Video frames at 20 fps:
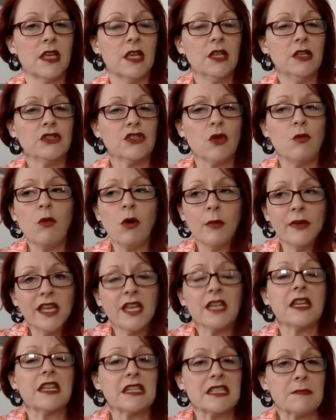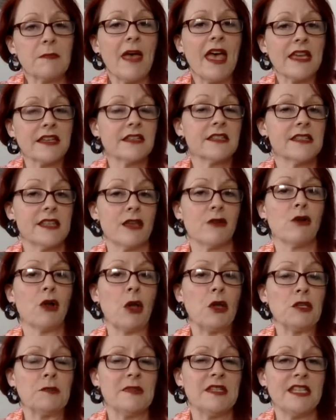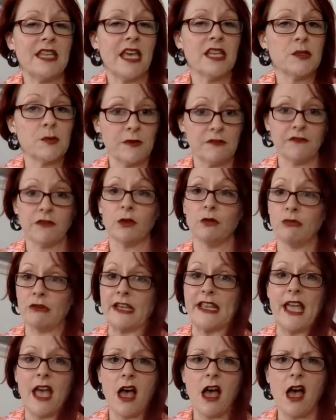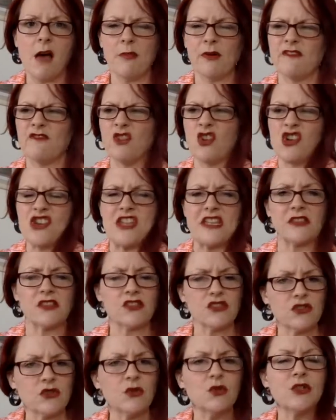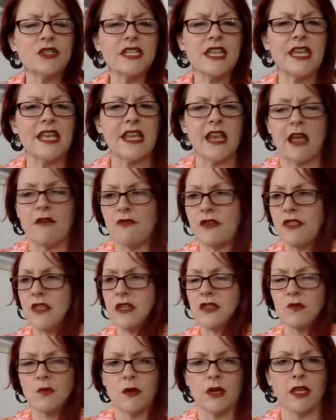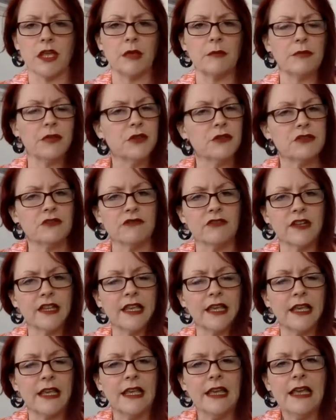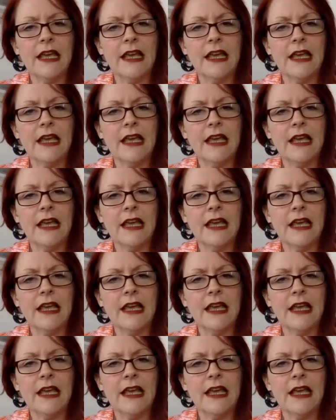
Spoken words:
So what we can expect is there are going to be days where we feel really up, we've got it sorted, everything's working beautifully,